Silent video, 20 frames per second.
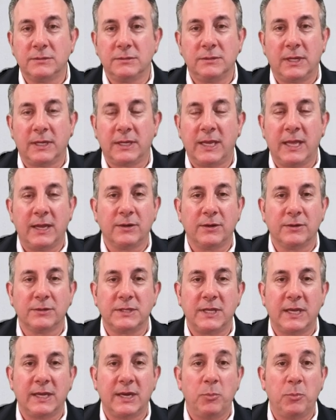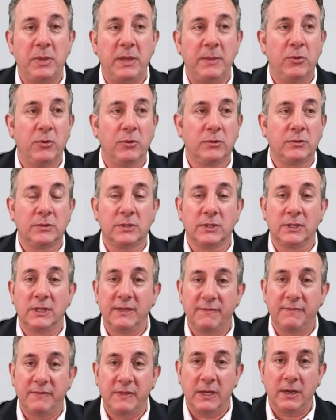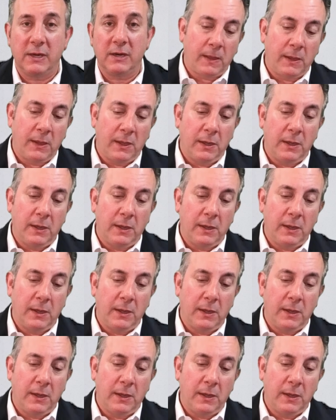I can't understand how people could live there.